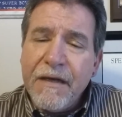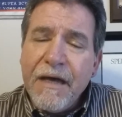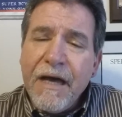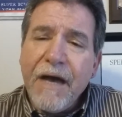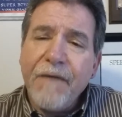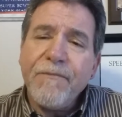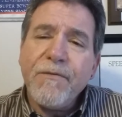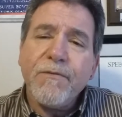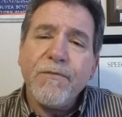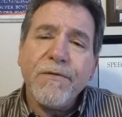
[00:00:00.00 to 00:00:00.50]

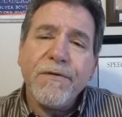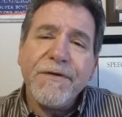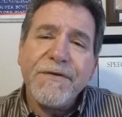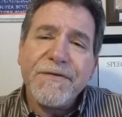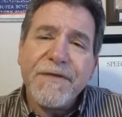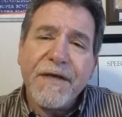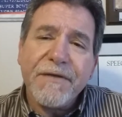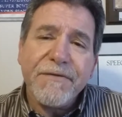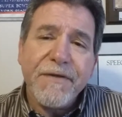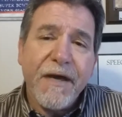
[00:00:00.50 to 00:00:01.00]
Have you really
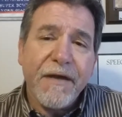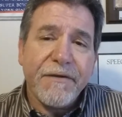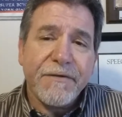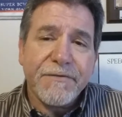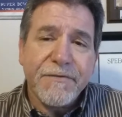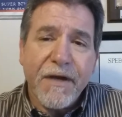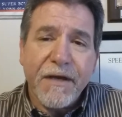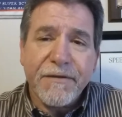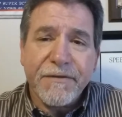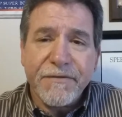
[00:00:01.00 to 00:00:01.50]
sat down and
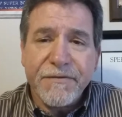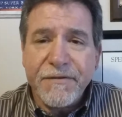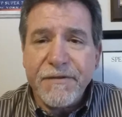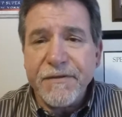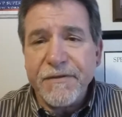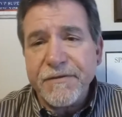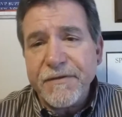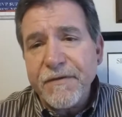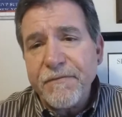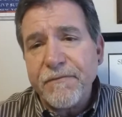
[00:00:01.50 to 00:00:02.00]
tried to see
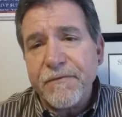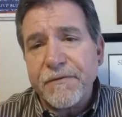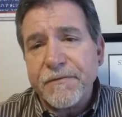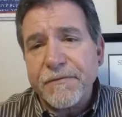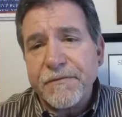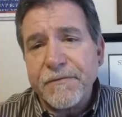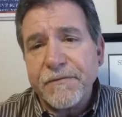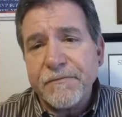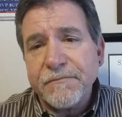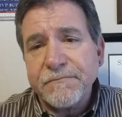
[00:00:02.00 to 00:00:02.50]
the
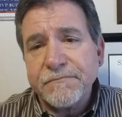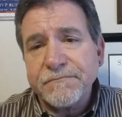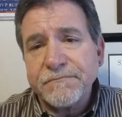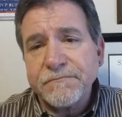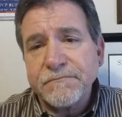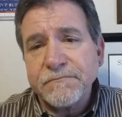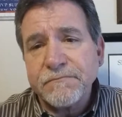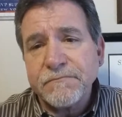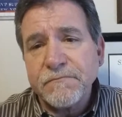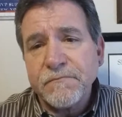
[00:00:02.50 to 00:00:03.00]
difference?
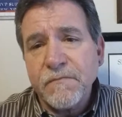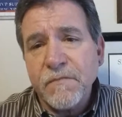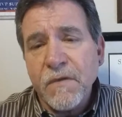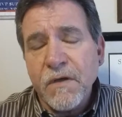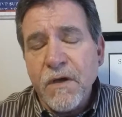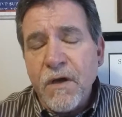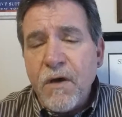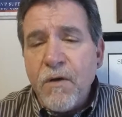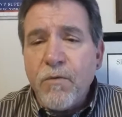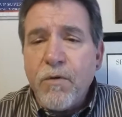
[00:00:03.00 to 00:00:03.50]

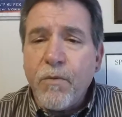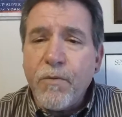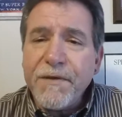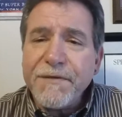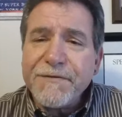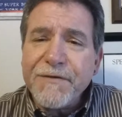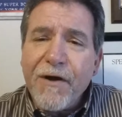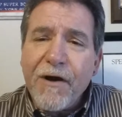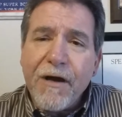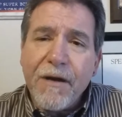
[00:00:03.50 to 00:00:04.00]
When we
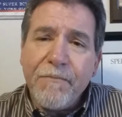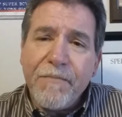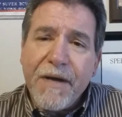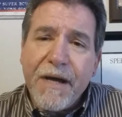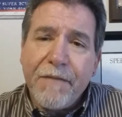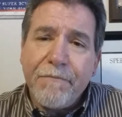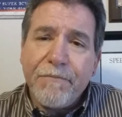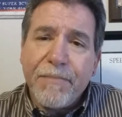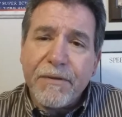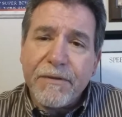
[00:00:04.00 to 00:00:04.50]
talk
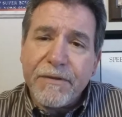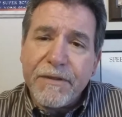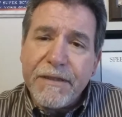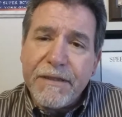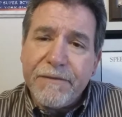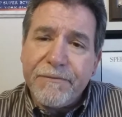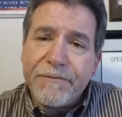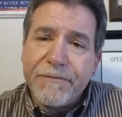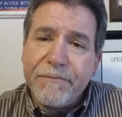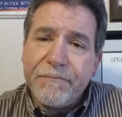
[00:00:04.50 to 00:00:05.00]
about
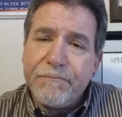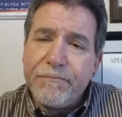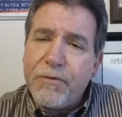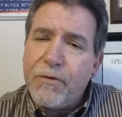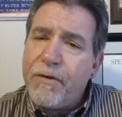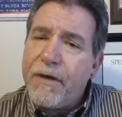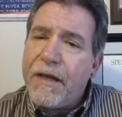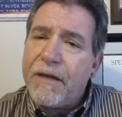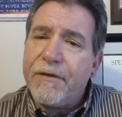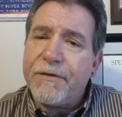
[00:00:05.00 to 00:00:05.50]
beliefs,
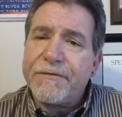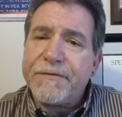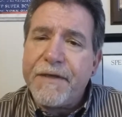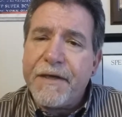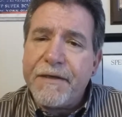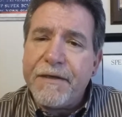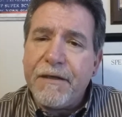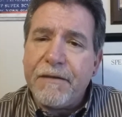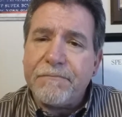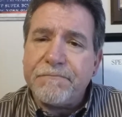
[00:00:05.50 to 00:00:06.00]
boy, I looked
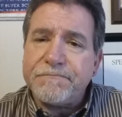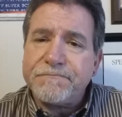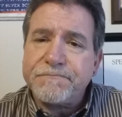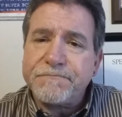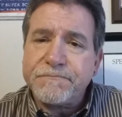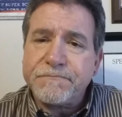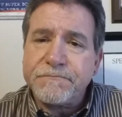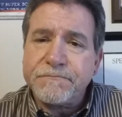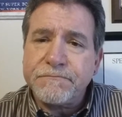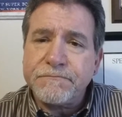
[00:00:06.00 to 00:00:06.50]
that up.
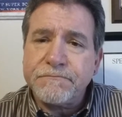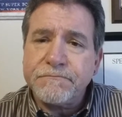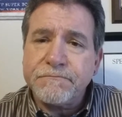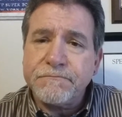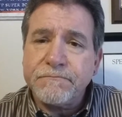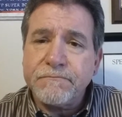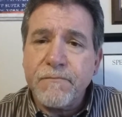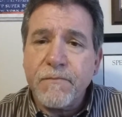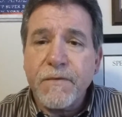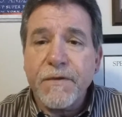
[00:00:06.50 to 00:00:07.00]

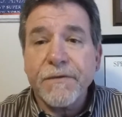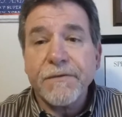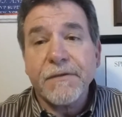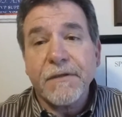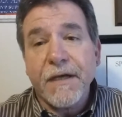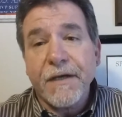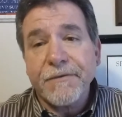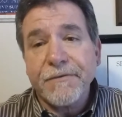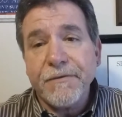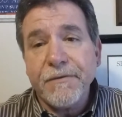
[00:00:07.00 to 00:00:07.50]
There's a
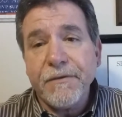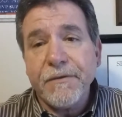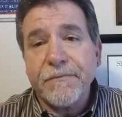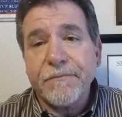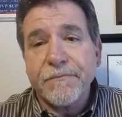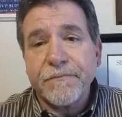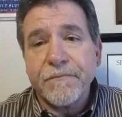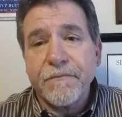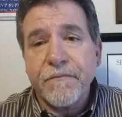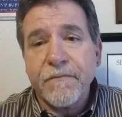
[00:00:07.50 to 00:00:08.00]
lot to
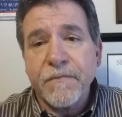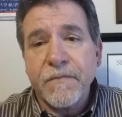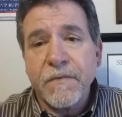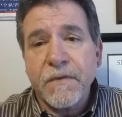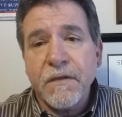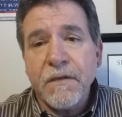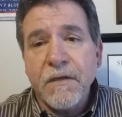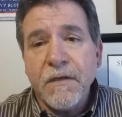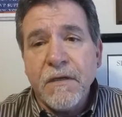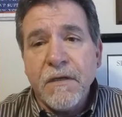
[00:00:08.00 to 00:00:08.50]
it.
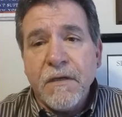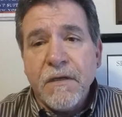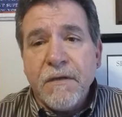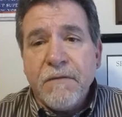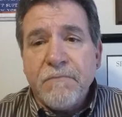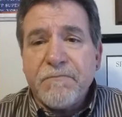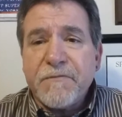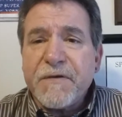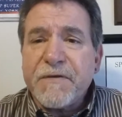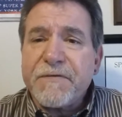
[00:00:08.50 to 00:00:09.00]

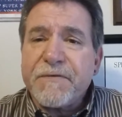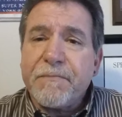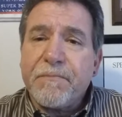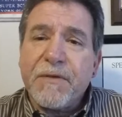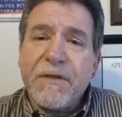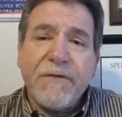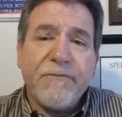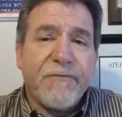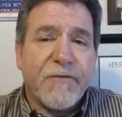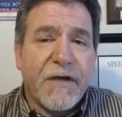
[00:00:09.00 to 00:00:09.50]
There's the
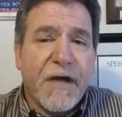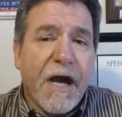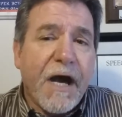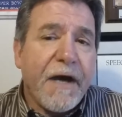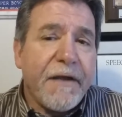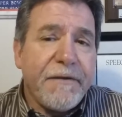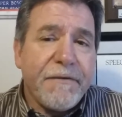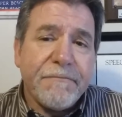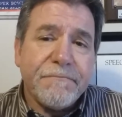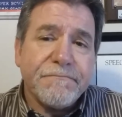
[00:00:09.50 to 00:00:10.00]
belief in
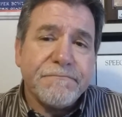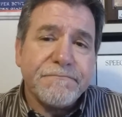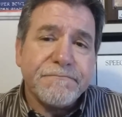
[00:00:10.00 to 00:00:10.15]
God.